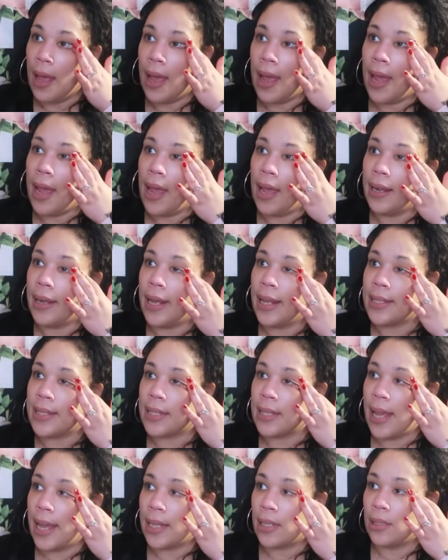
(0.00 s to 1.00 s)
And it's
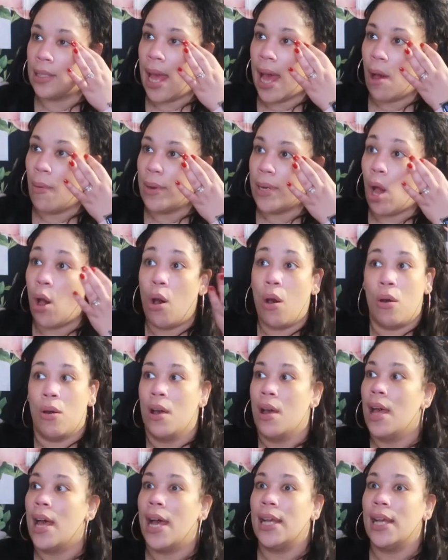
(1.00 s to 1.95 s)
like now and oh,